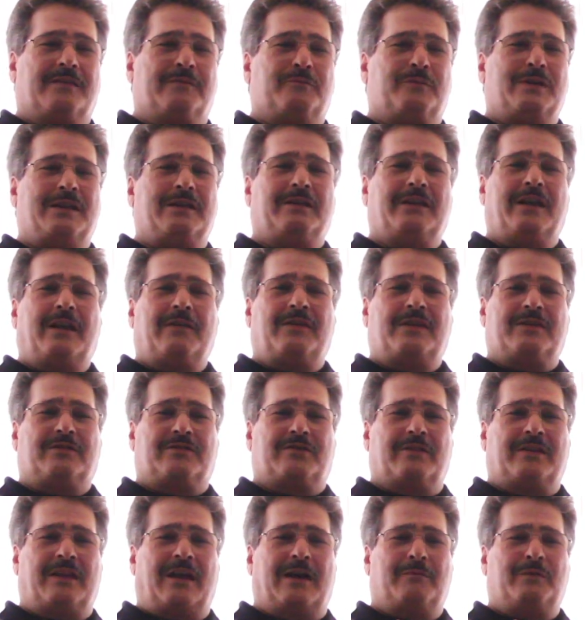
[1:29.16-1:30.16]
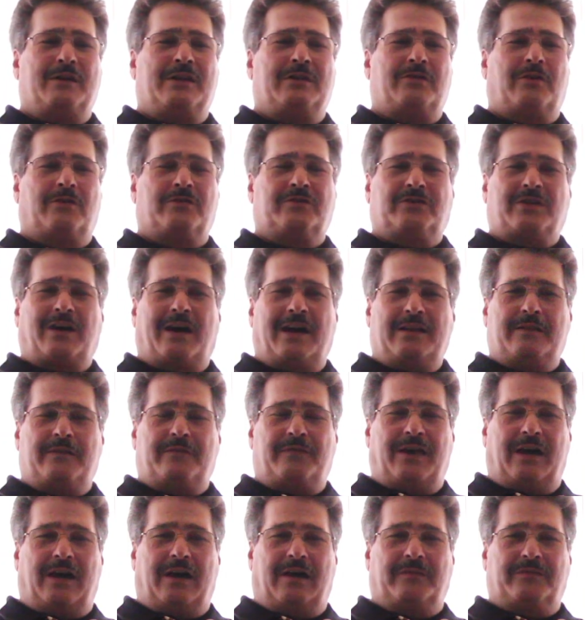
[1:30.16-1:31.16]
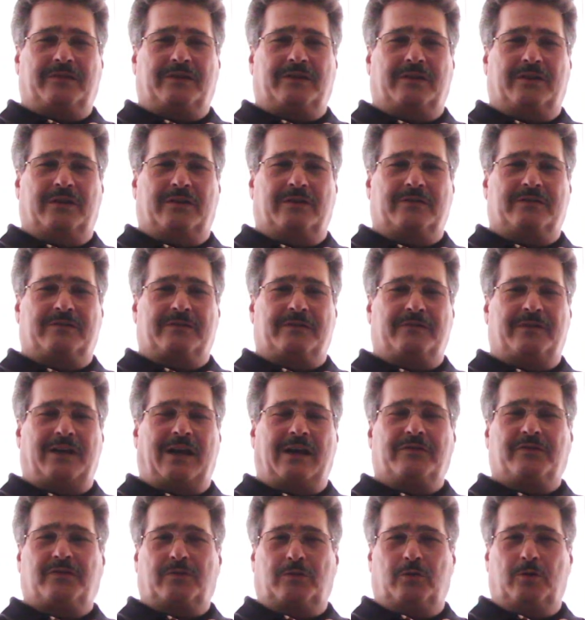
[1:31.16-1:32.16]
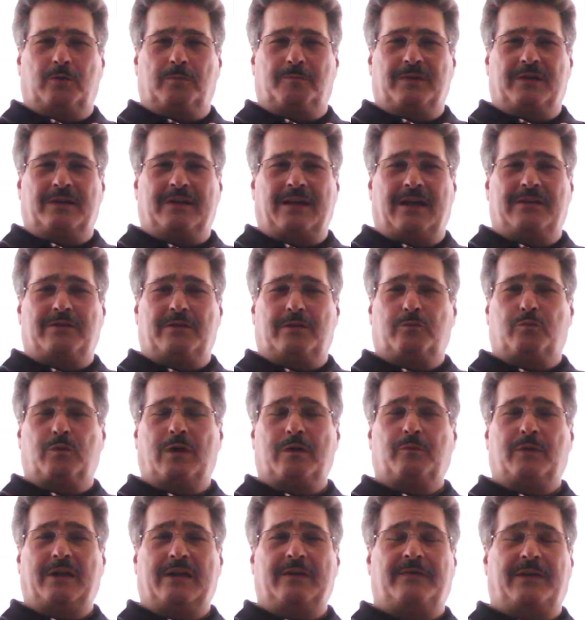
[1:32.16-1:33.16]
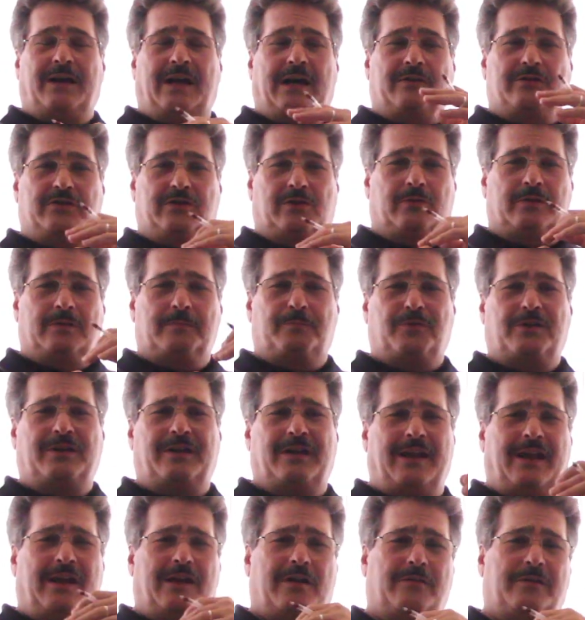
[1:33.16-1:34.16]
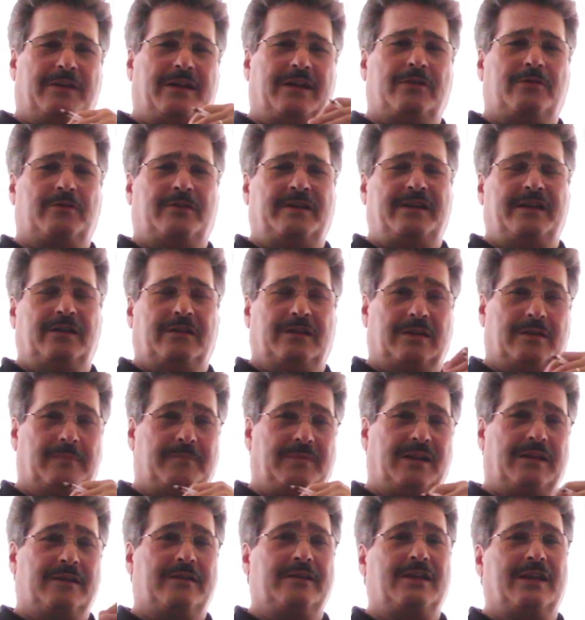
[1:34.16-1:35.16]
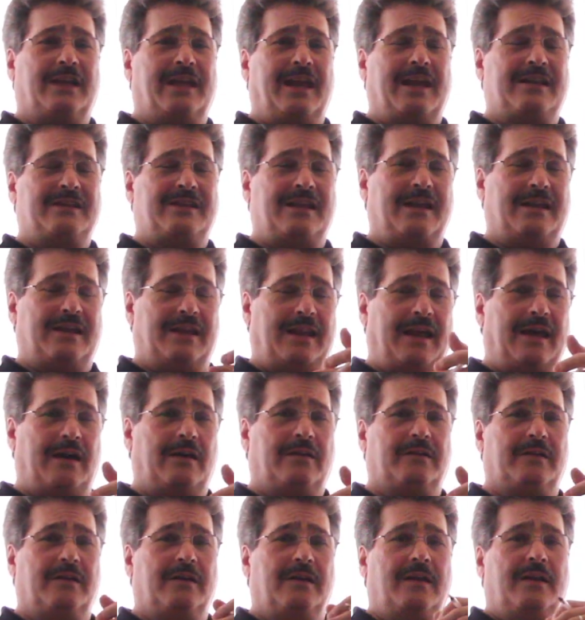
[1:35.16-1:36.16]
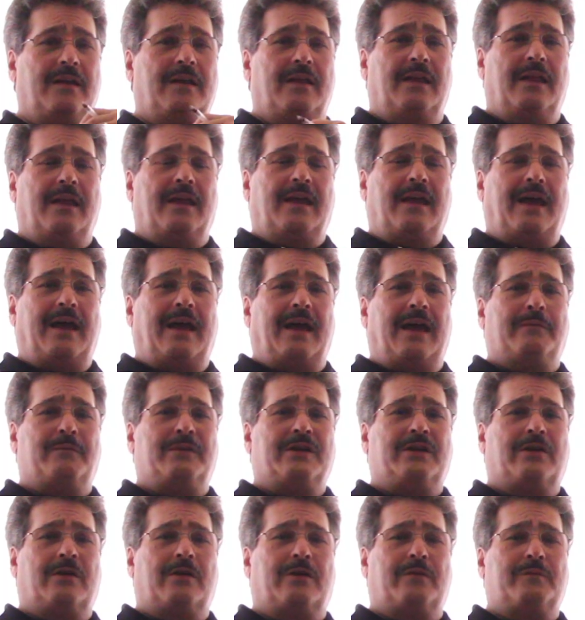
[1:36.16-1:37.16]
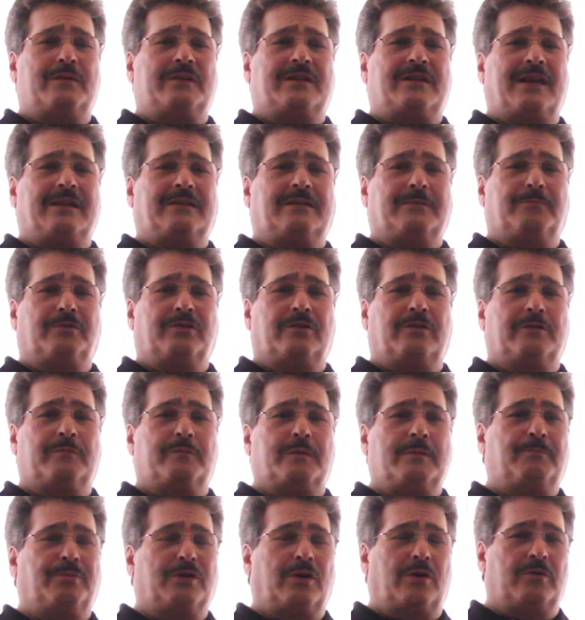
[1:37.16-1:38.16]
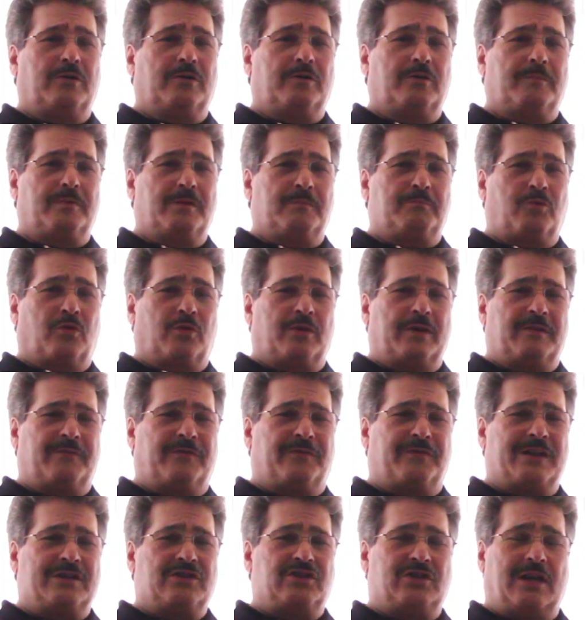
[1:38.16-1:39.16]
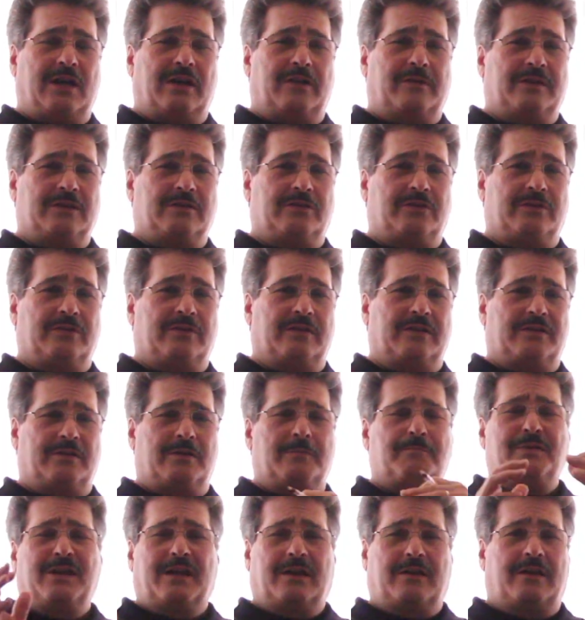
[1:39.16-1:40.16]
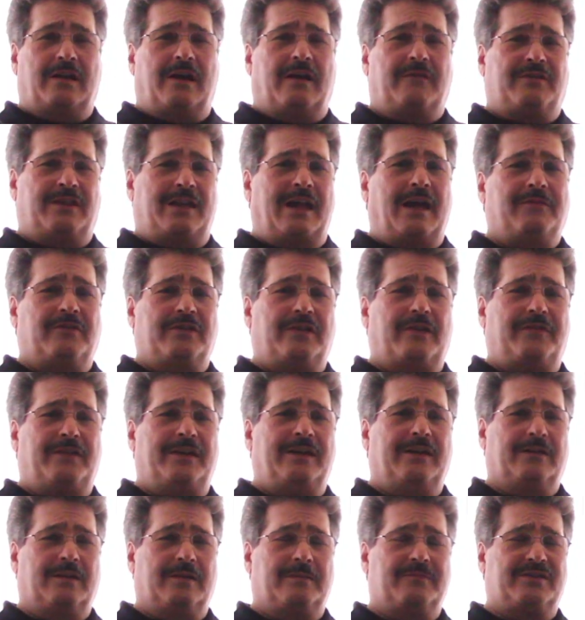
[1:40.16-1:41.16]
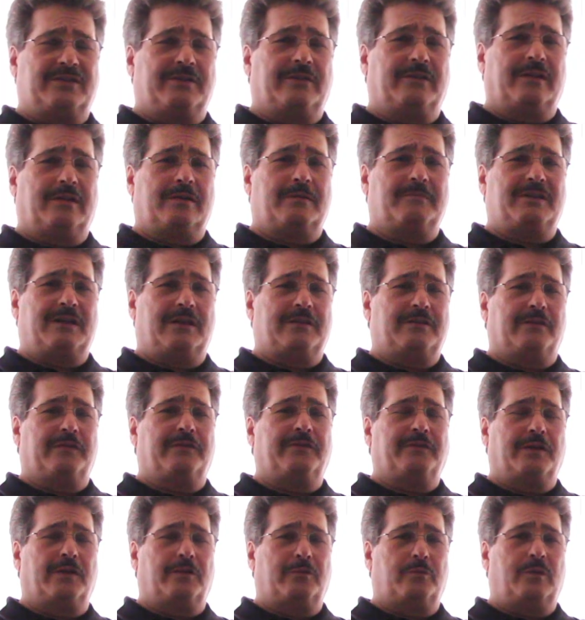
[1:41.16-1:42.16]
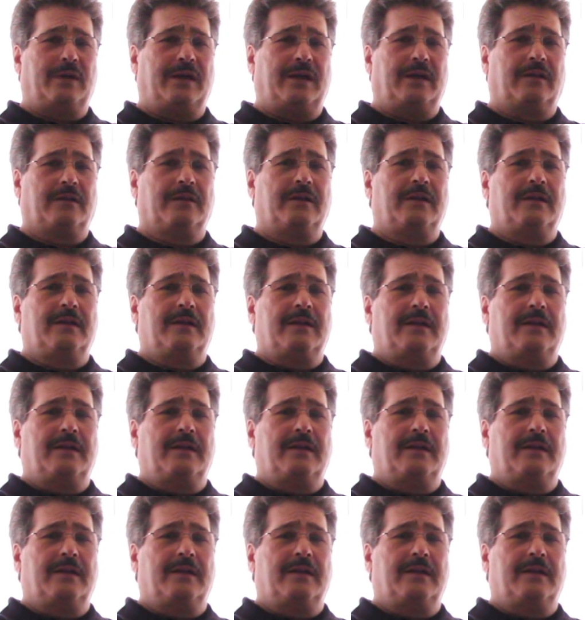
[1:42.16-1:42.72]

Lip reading: We leave it so that we don't tie the valves closed. The valves are open, and they're one-way valves. You can only put air in or helium in. You can't take it out. And we take the balloon, and we blow a little bit more fresh air into it. They're big enough, and they have enough helium still in them that they'll float well.